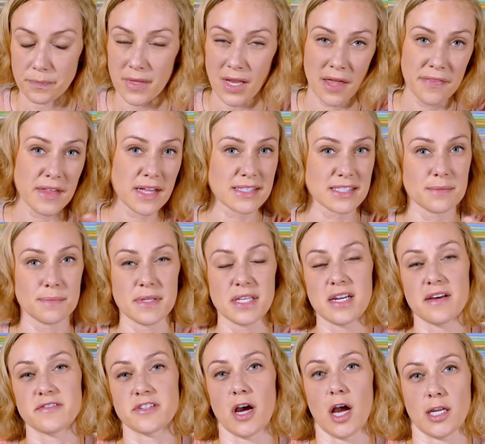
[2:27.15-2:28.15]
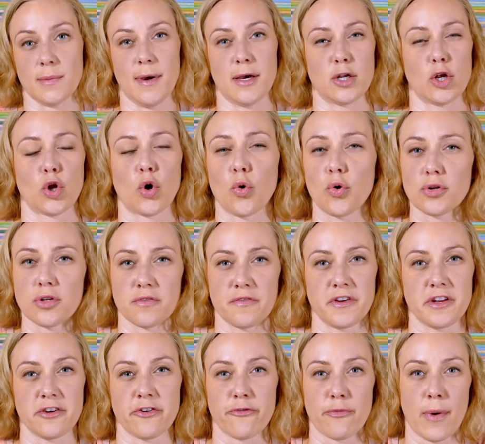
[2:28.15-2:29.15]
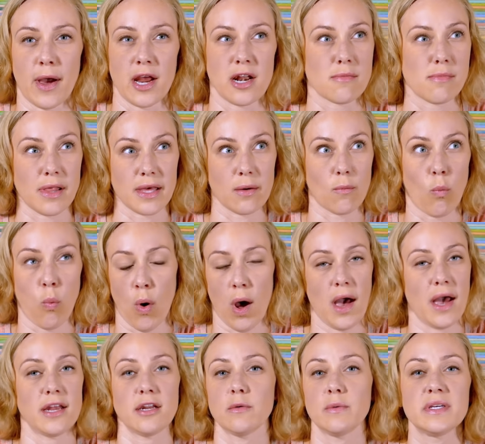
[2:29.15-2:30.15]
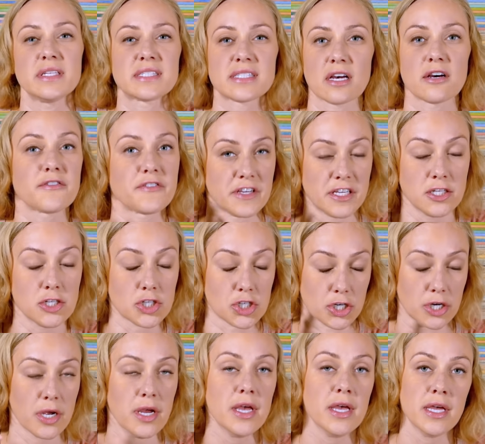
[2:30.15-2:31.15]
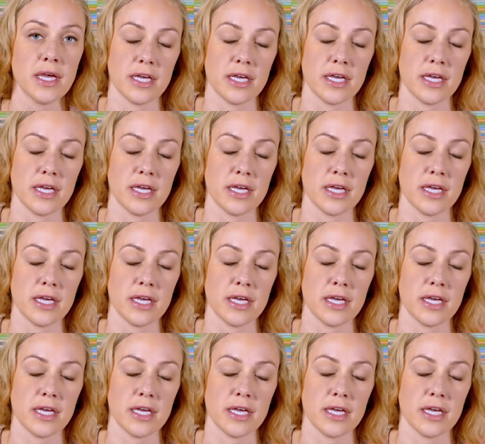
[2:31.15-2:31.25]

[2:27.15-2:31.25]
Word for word: And that's something I've talked about in an older video of mine of like, why do we self injure?